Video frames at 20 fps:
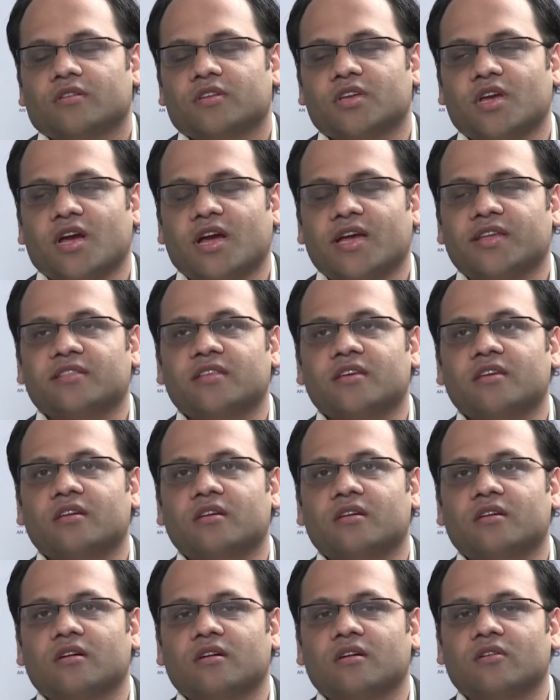Yeah, I
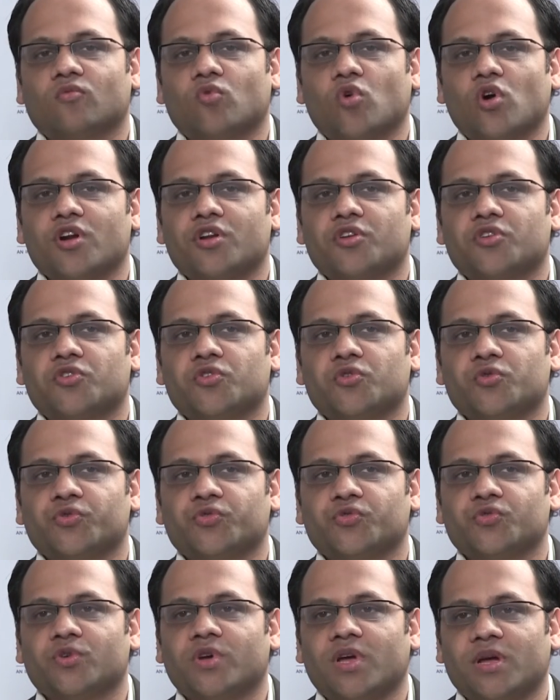think uh, what
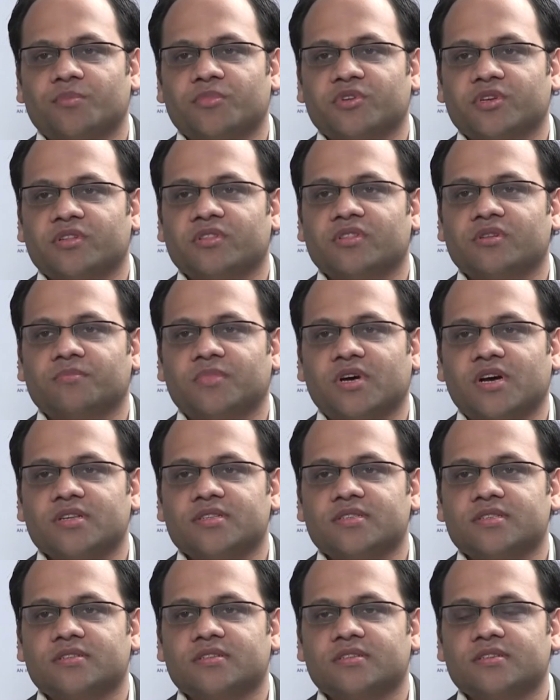used to happen in the
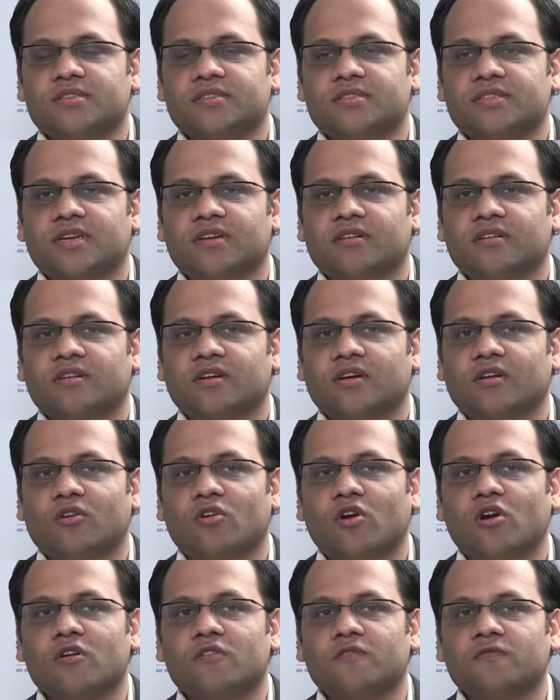past is that a
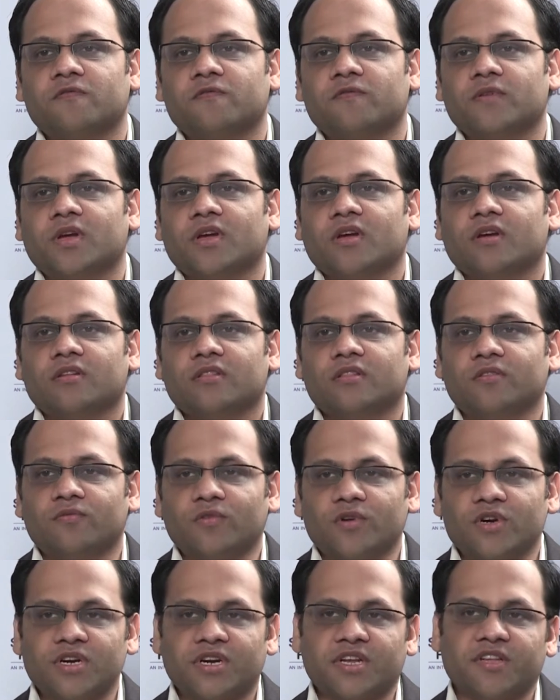lot of the
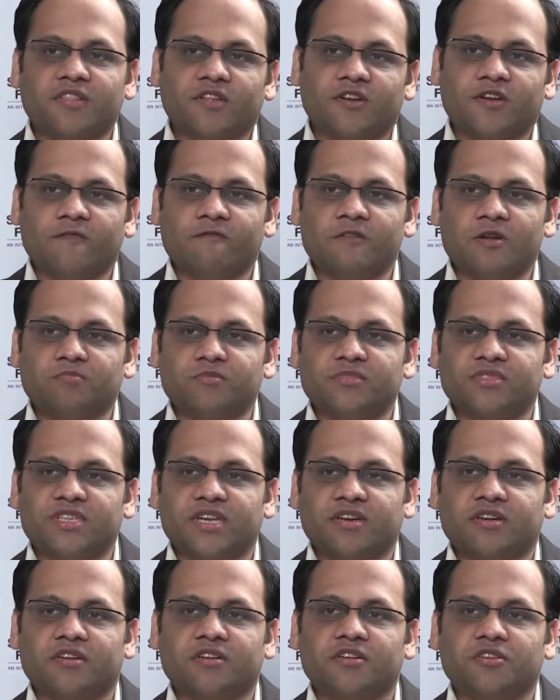work in the development
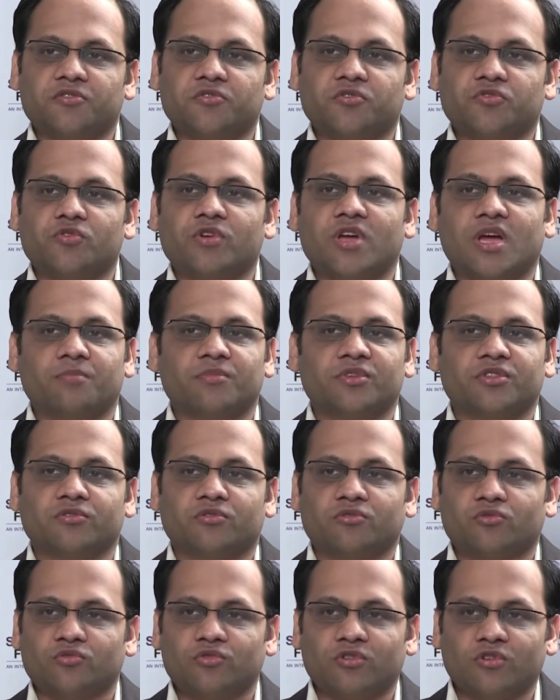sector used to
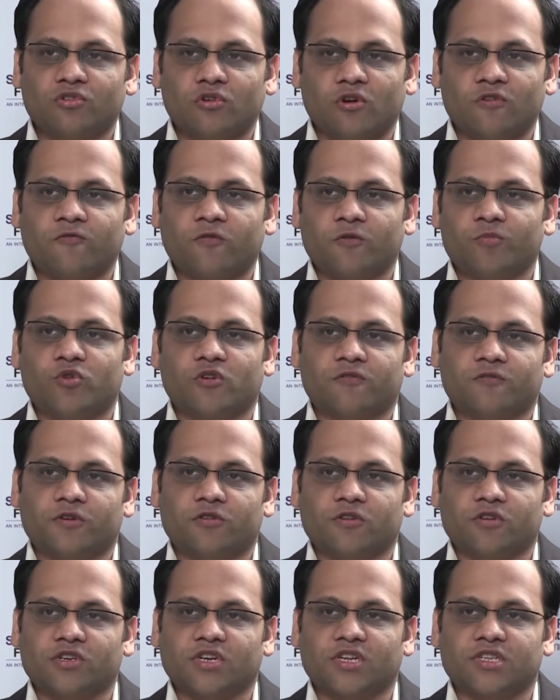happen through the not for
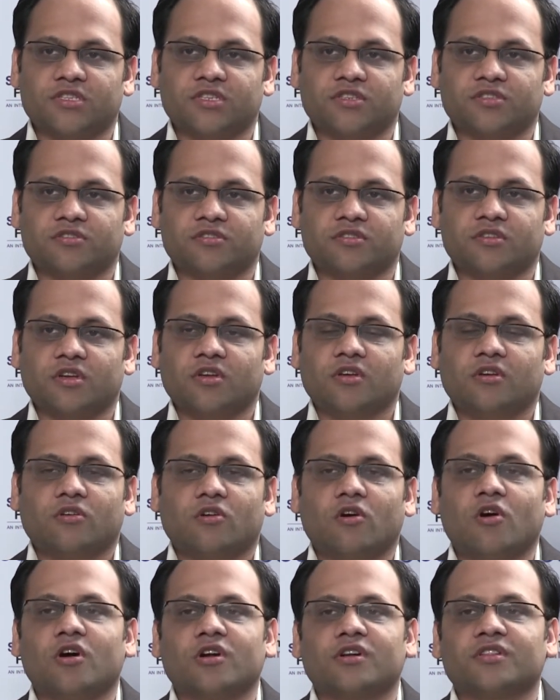profit organizations
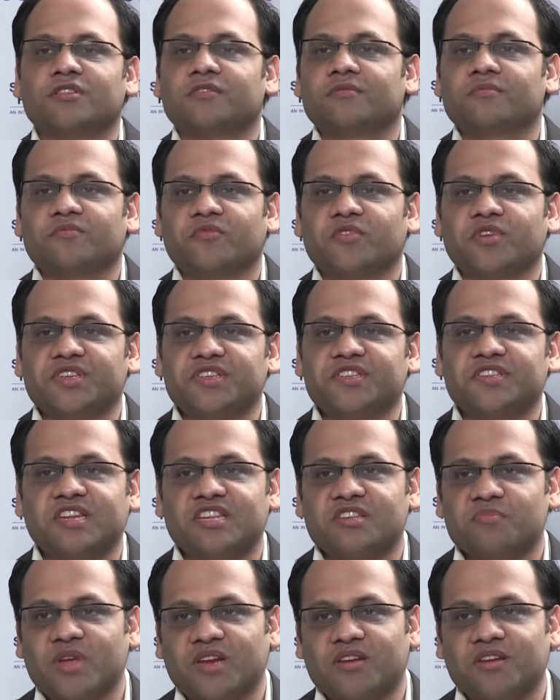or we just
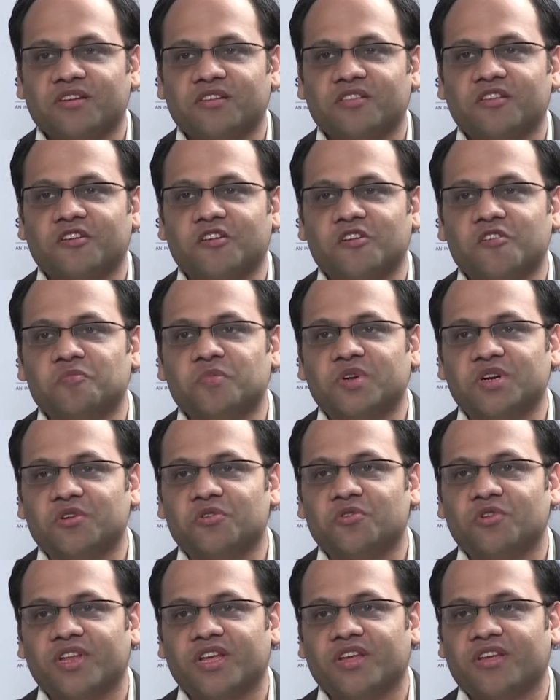expected the
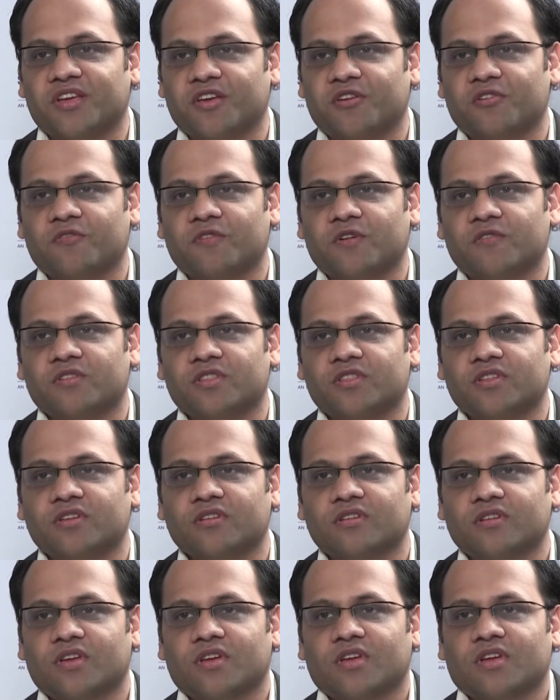government to take care of
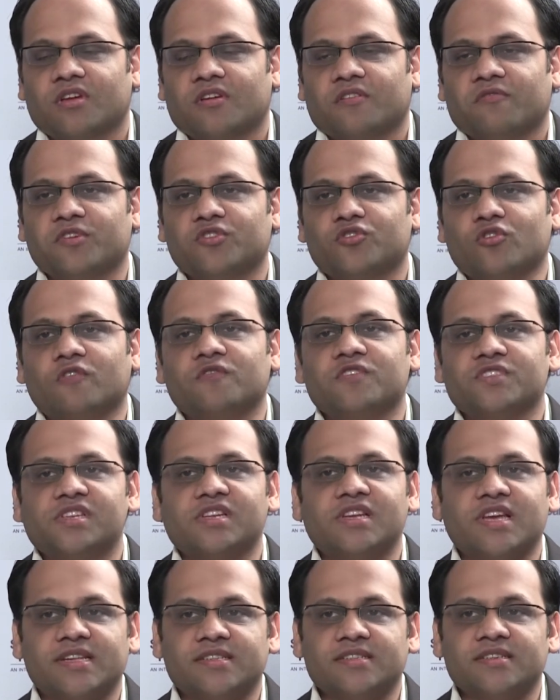everything, which
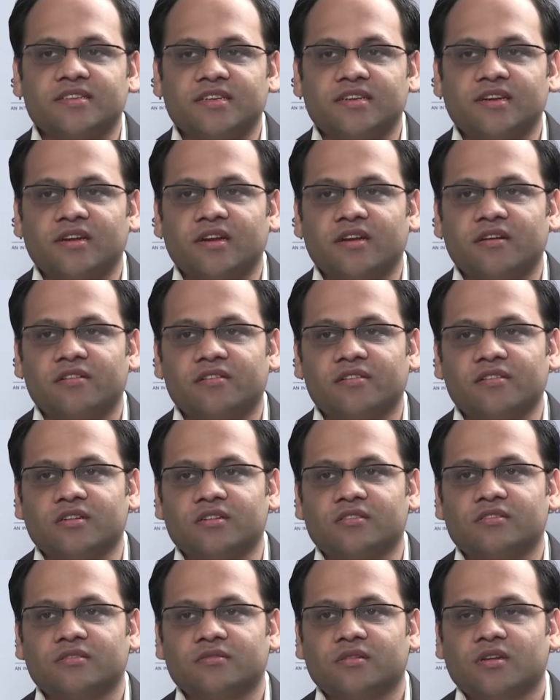obviously hasn't yielded
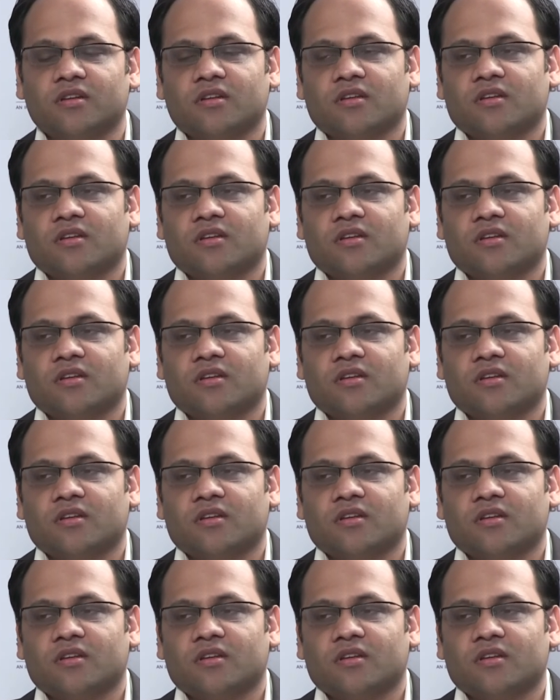results.